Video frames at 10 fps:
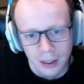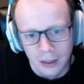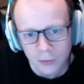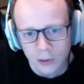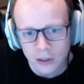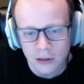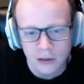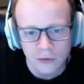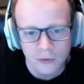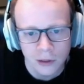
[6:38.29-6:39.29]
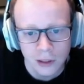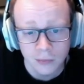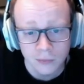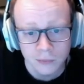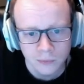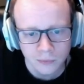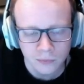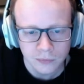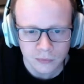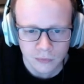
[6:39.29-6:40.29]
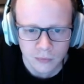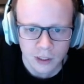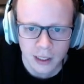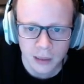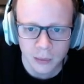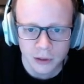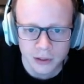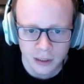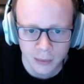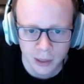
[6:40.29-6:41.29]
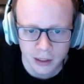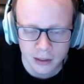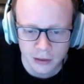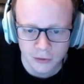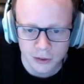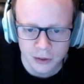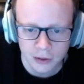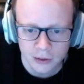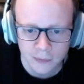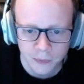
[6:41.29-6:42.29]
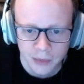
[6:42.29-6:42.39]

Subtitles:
and we search for it, and that pulls up 18 results.